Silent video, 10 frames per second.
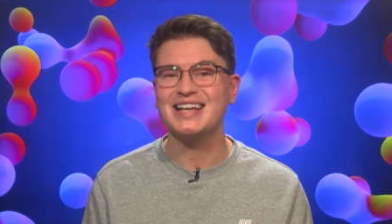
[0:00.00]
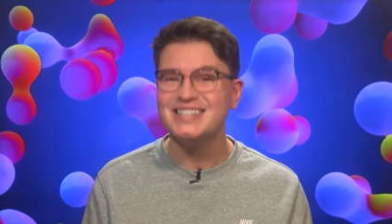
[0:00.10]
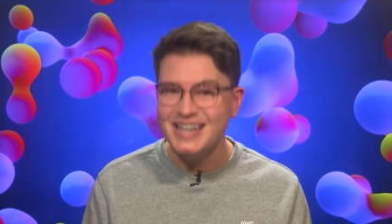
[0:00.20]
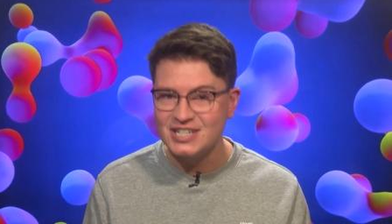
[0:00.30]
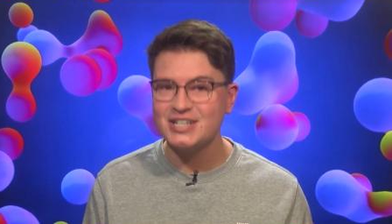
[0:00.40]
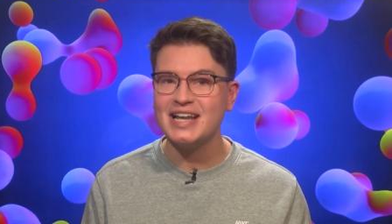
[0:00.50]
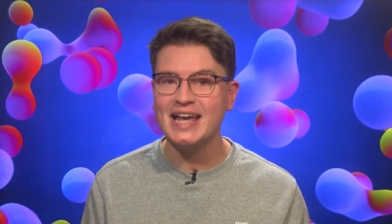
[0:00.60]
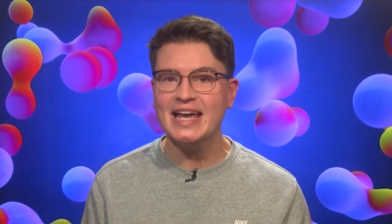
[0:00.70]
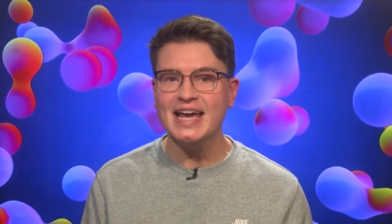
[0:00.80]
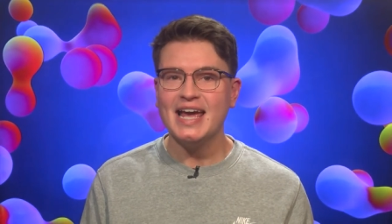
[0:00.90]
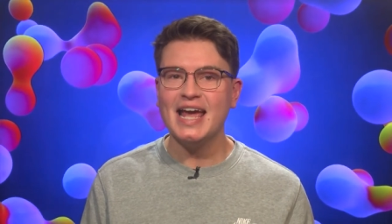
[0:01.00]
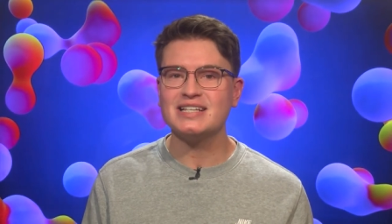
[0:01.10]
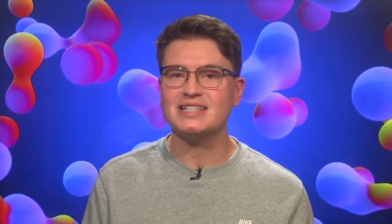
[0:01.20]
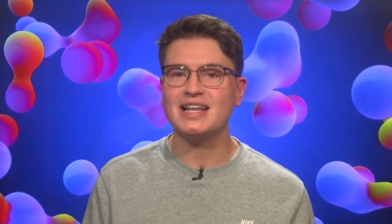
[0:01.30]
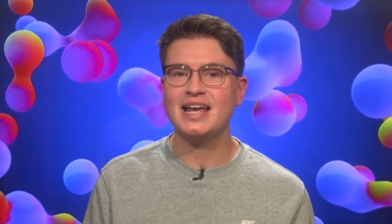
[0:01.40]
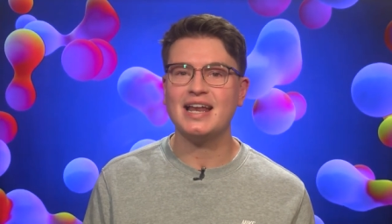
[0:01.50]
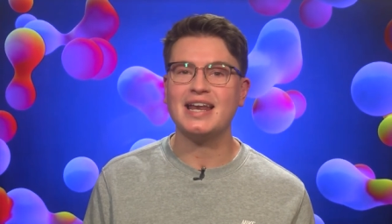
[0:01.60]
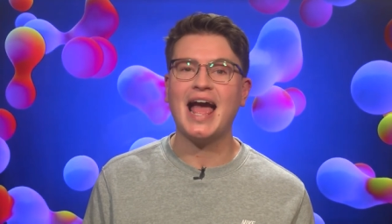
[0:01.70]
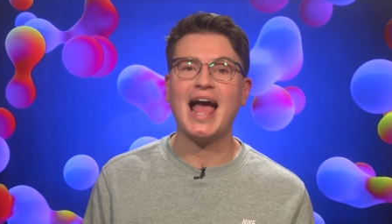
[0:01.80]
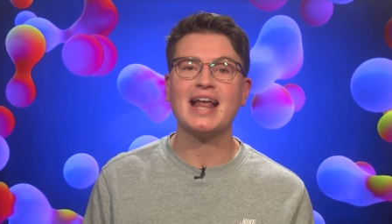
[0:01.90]
Additionally,
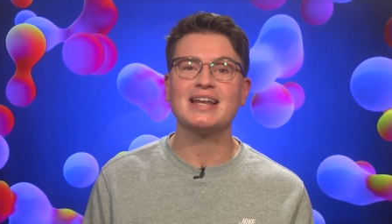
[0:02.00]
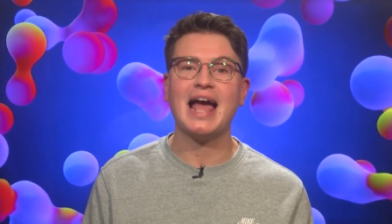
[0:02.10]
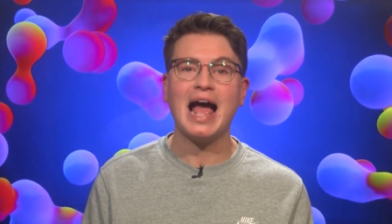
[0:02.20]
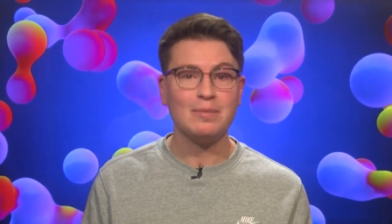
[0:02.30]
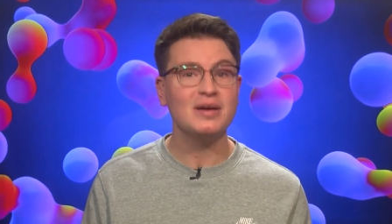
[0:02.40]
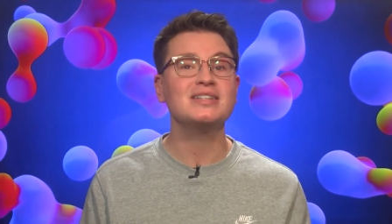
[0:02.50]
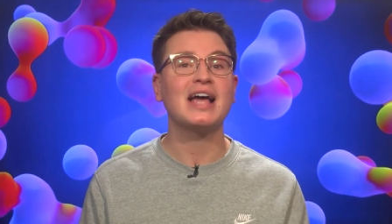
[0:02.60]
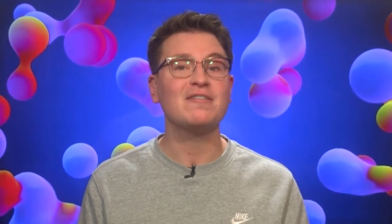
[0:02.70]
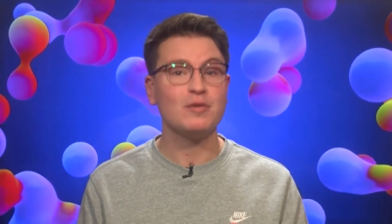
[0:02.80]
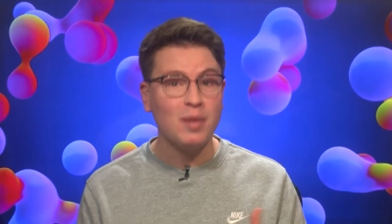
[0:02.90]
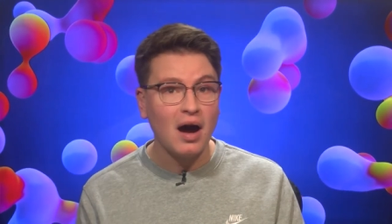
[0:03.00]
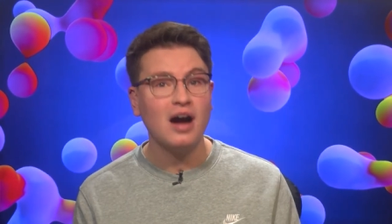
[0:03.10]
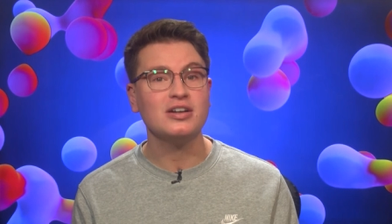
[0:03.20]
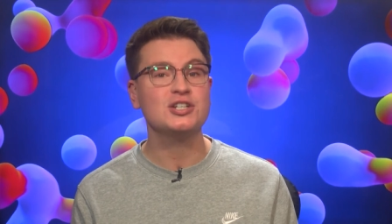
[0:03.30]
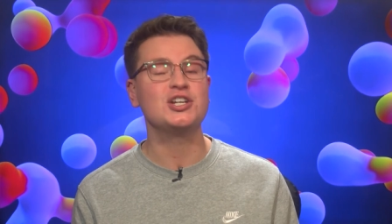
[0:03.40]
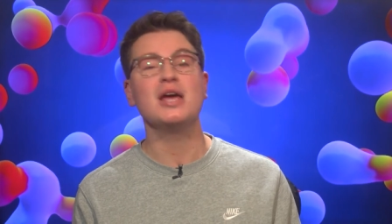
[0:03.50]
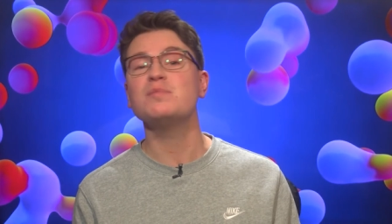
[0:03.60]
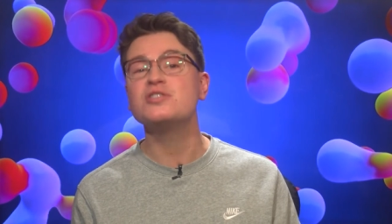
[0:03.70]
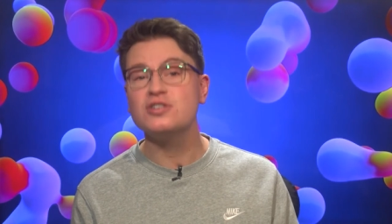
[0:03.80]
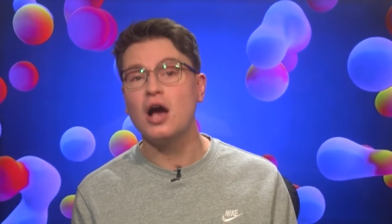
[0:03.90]
Insulet and Abbott have a
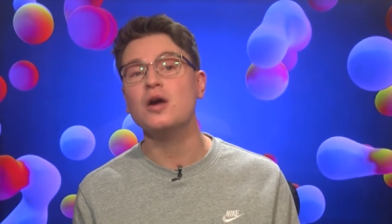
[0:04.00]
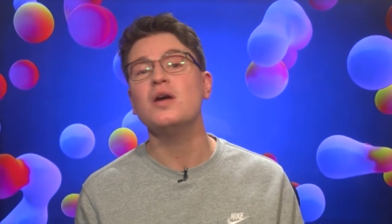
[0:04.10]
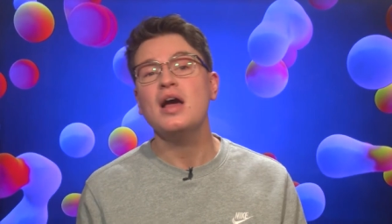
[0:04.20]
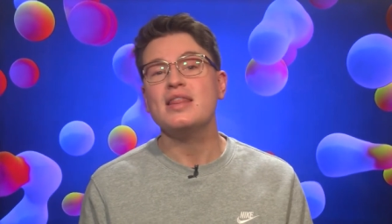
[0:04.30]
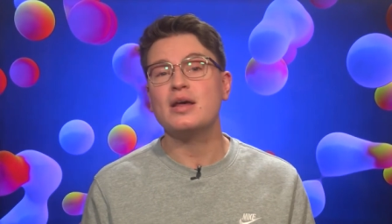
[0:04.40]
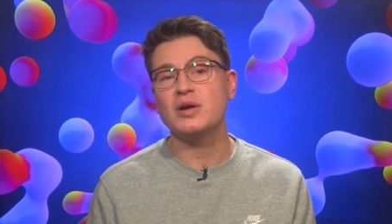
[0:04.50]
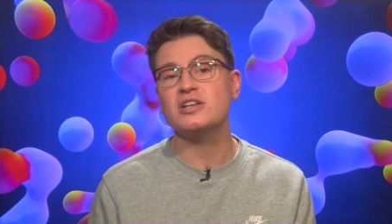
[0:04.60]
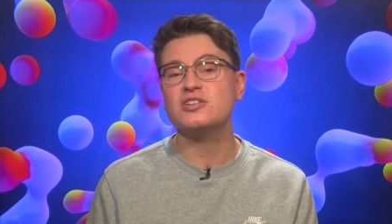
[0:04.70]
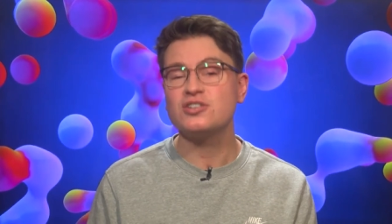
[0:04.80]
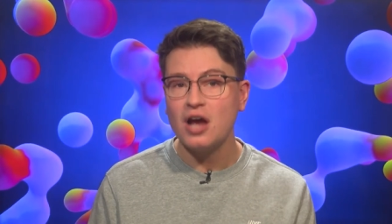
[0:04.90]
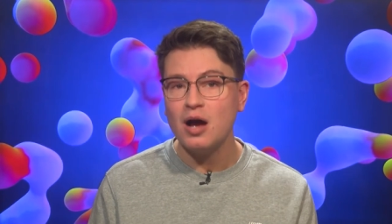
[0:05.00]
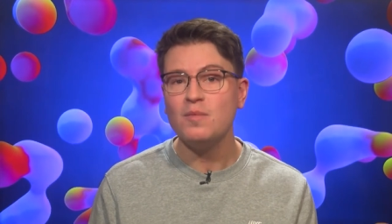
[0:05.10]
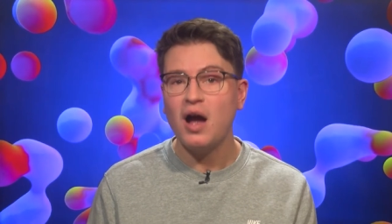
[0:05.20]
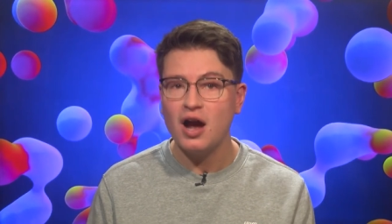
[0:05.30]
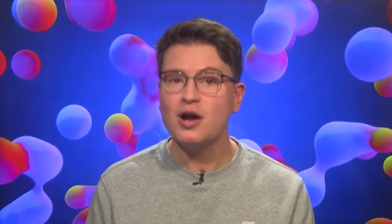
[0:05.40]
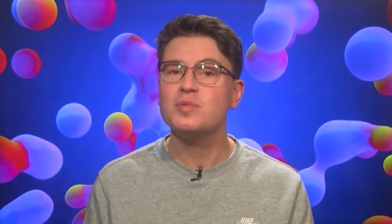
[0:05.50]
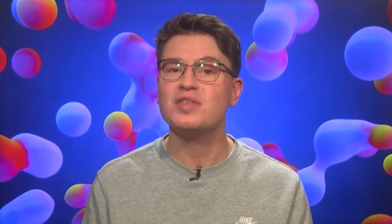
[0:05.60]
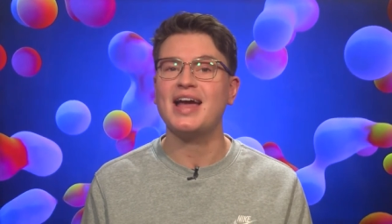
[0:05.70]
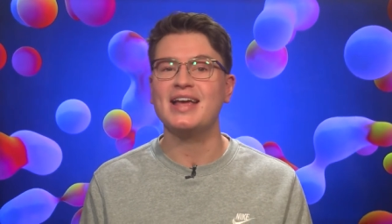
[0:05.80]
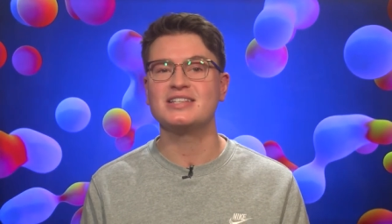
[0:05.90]
partnership, so there is some hope
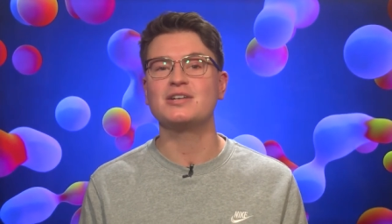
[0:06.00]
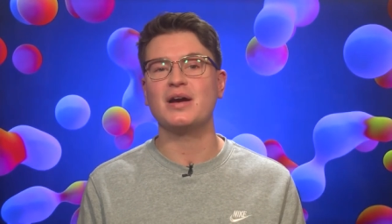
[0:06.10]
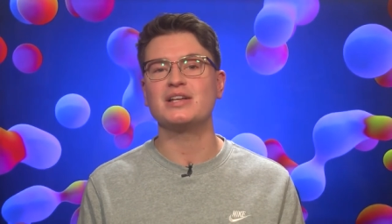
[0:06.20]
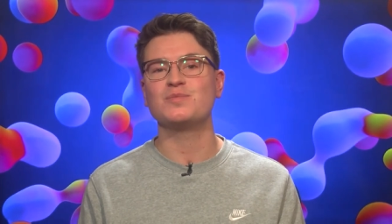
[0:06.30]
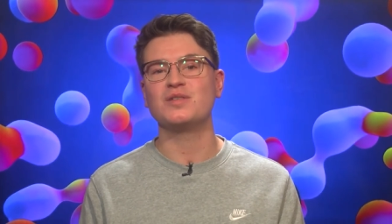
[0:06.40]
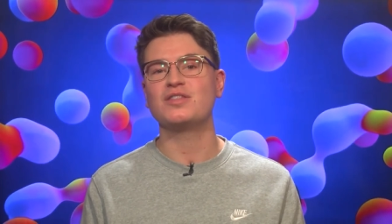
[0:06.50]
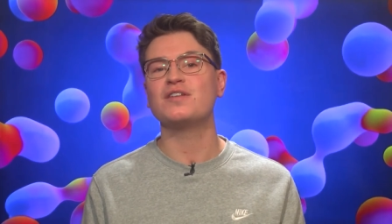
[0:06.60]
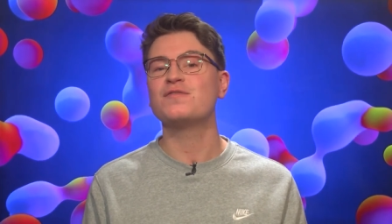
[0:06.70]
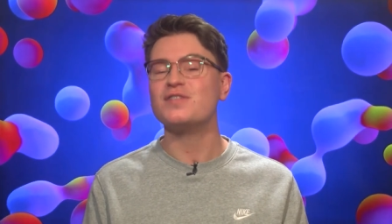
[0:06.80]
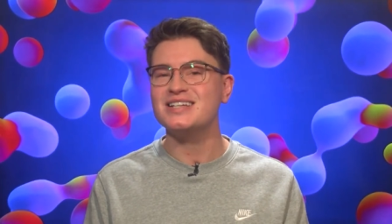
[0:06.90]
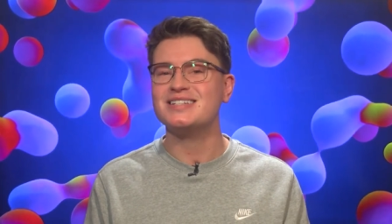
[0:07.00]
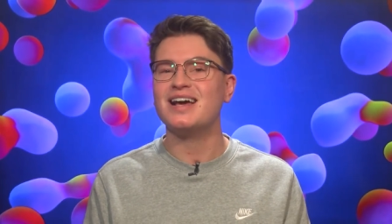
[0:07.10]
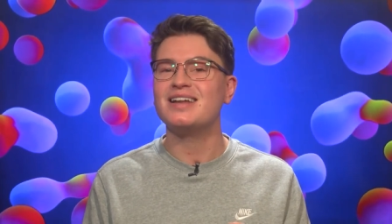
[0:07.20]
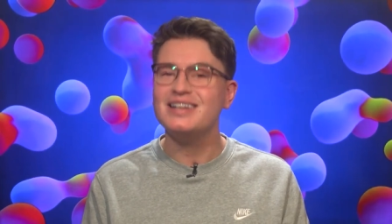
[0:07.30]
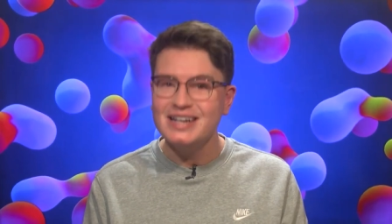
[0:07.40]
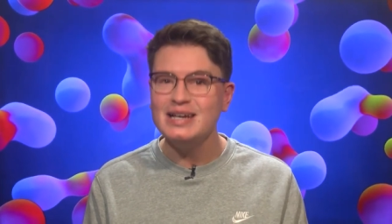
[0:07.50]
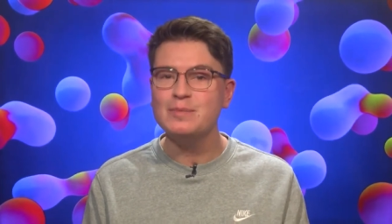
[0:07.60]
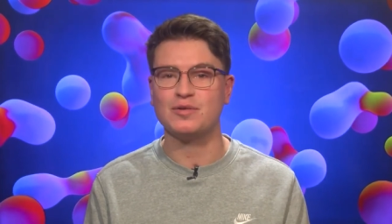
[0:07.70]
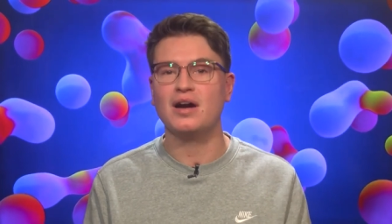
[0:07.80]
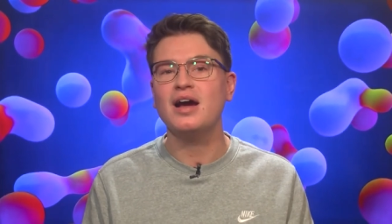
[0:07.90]
that integration with the Freestyle
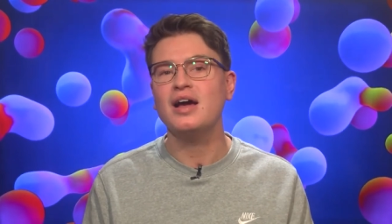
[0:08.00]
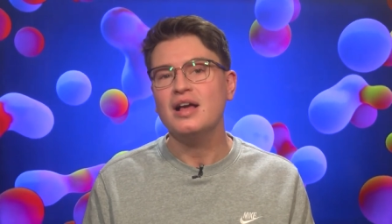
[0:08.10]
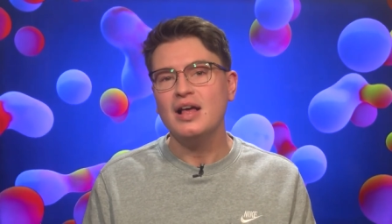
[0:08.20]
Libre,